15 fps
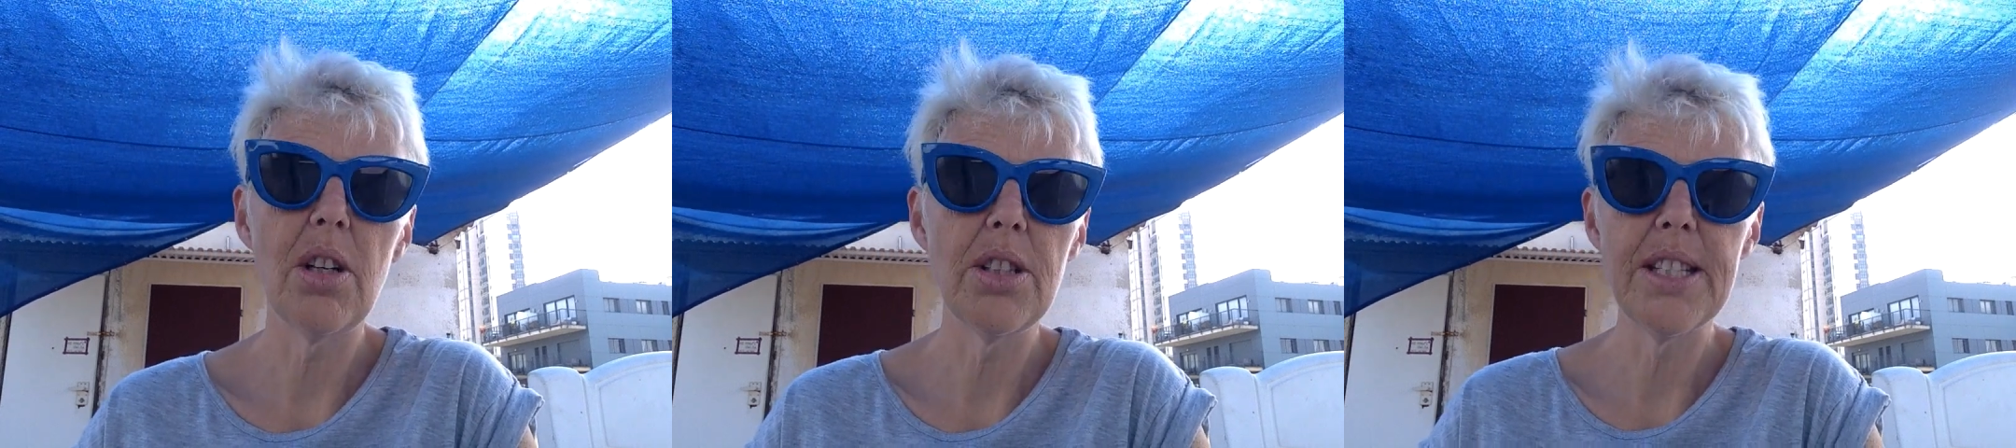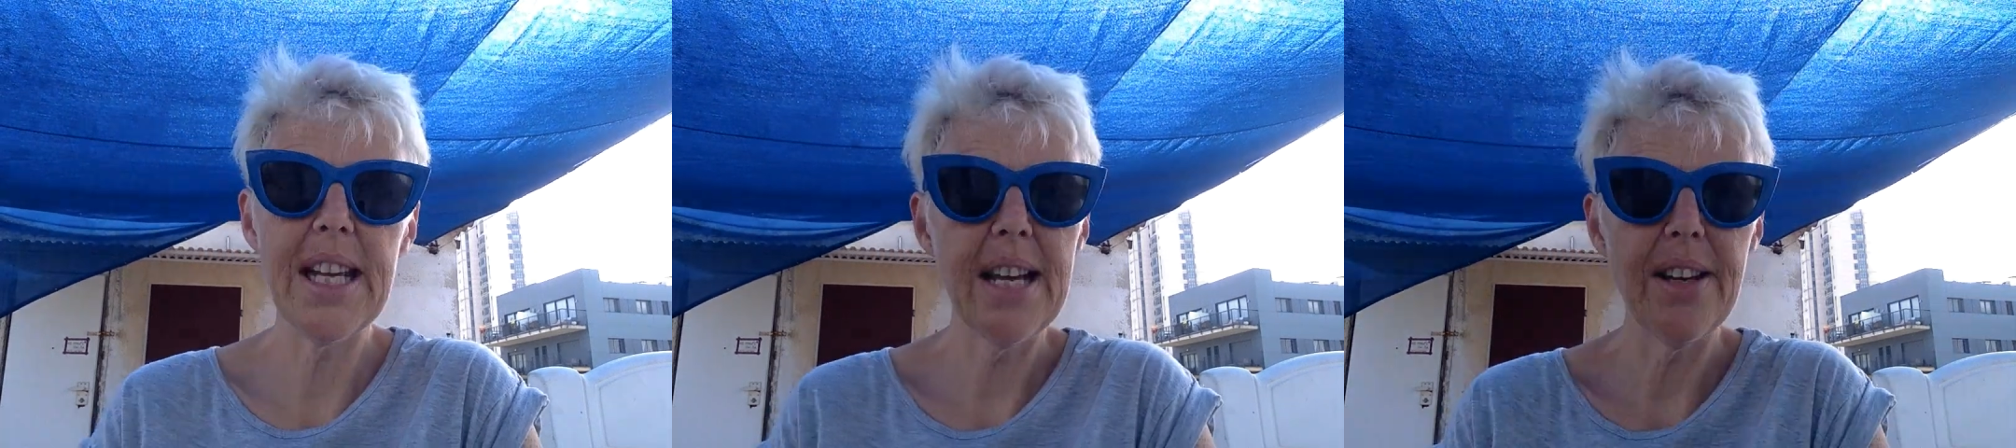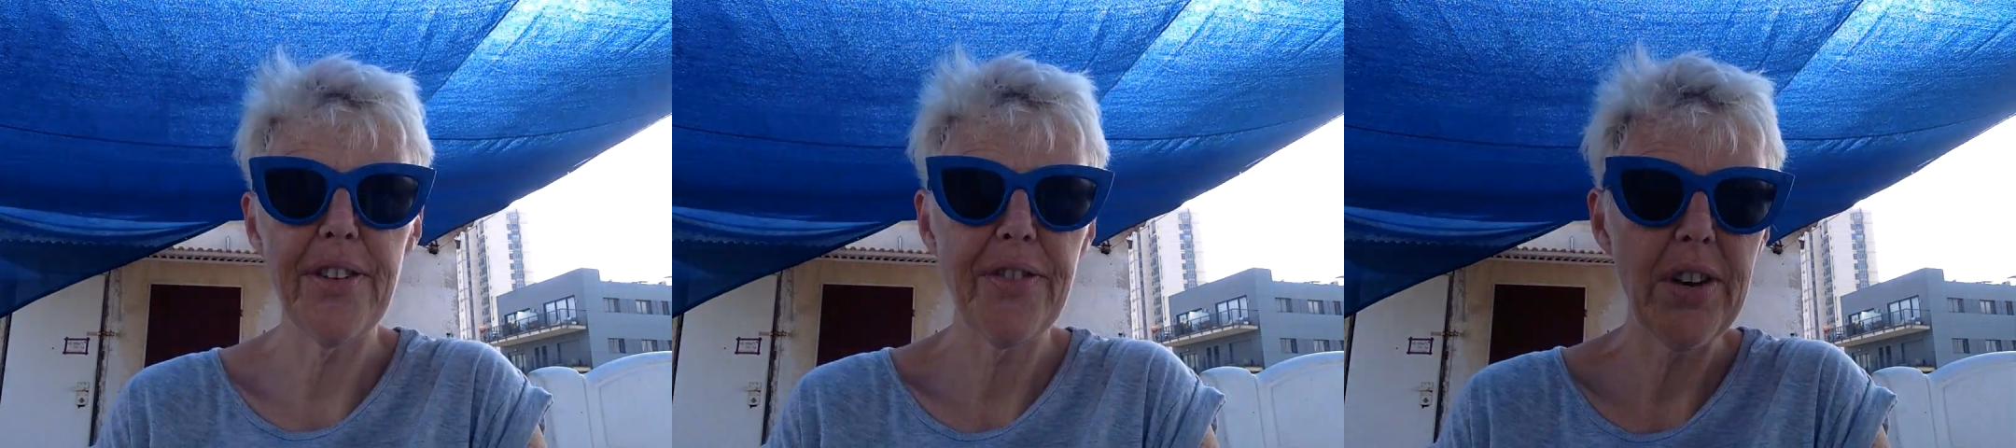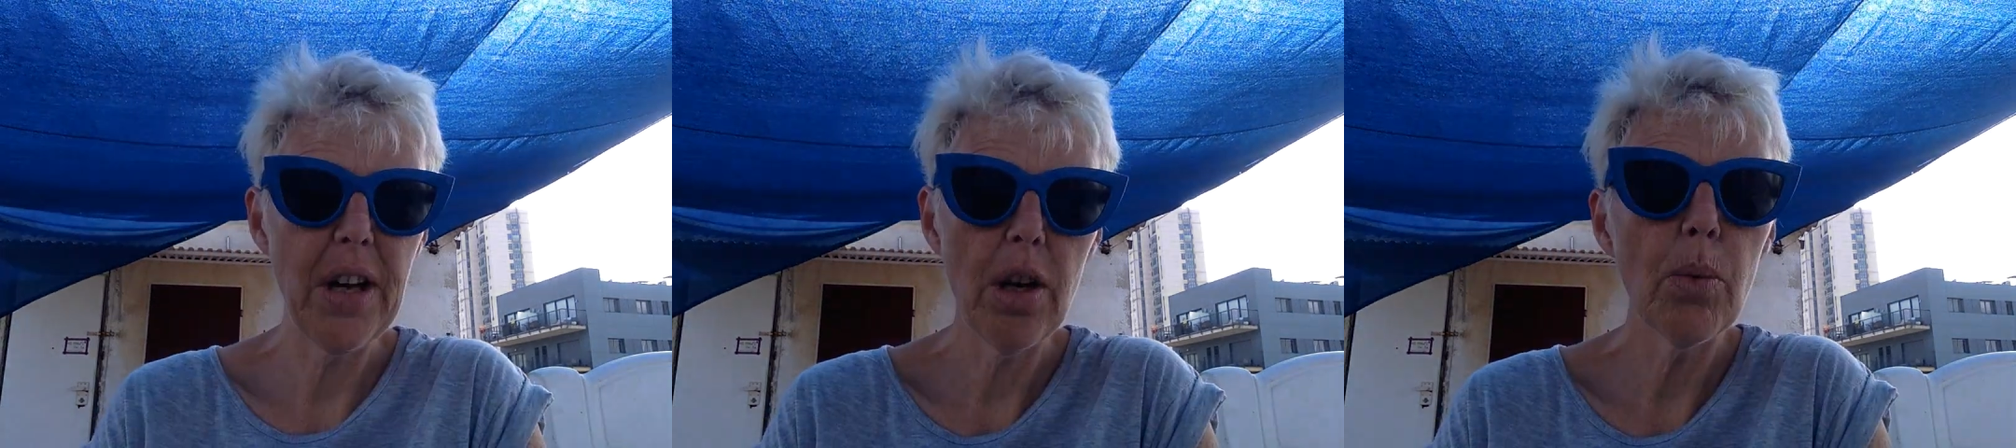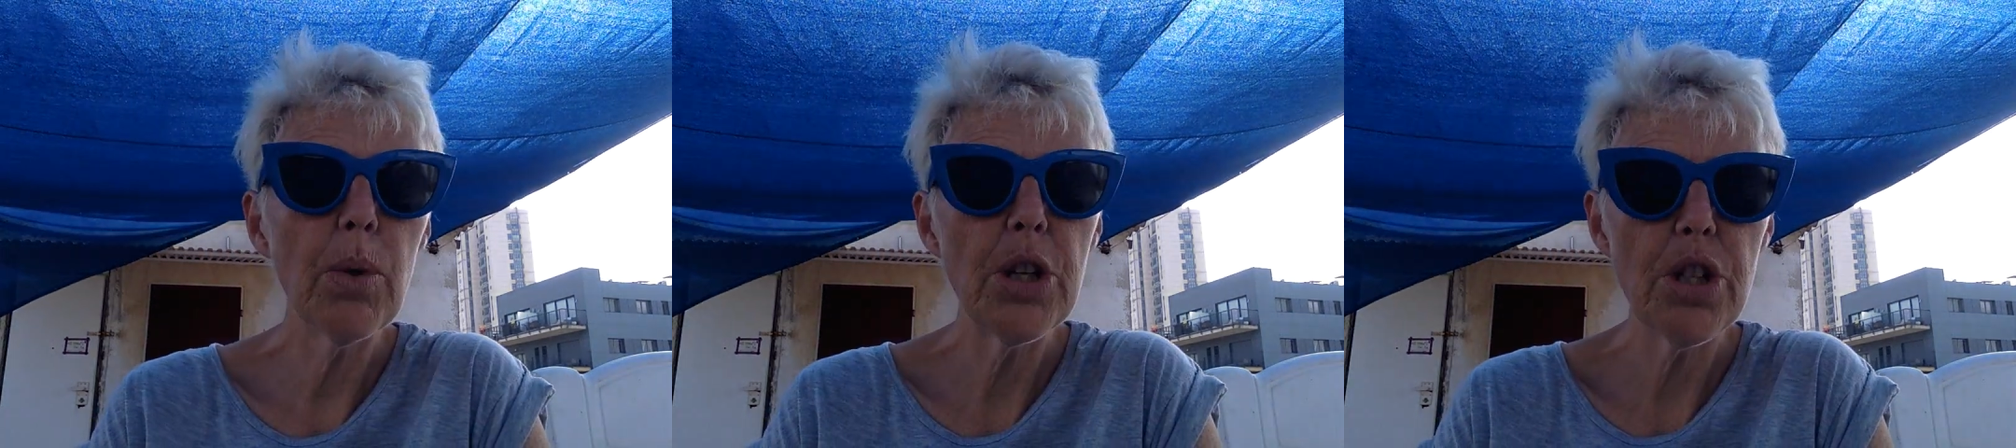all-day
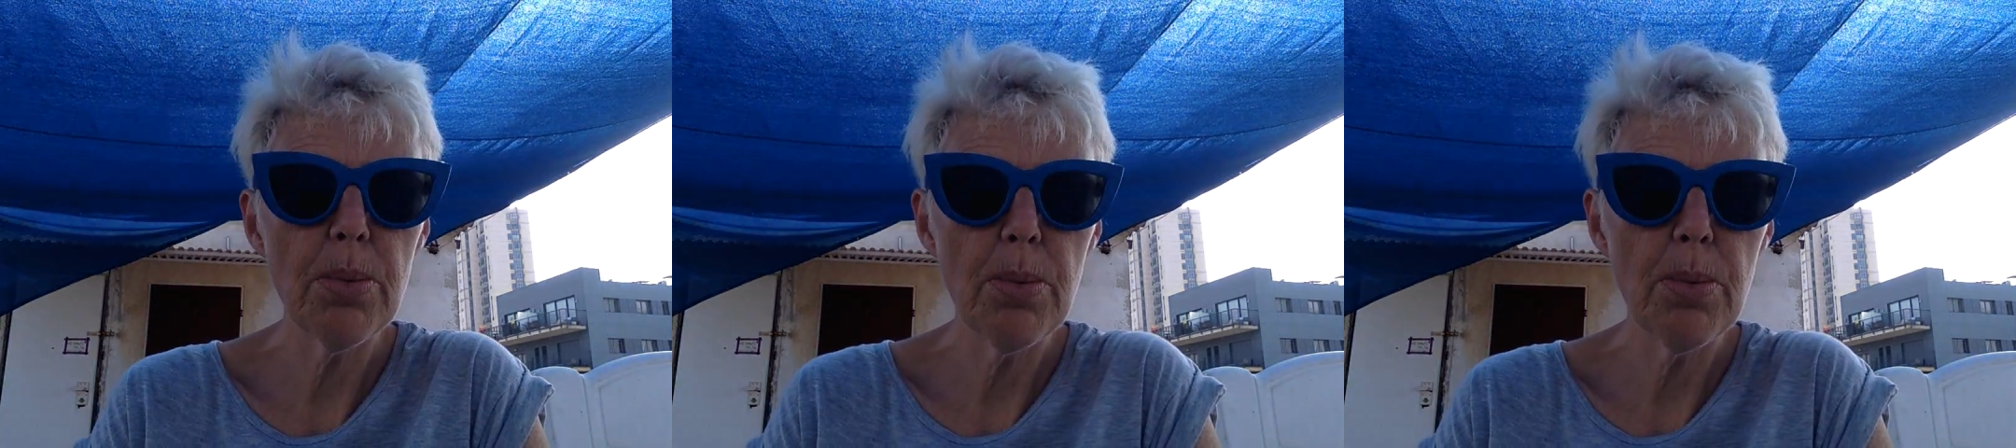affair, which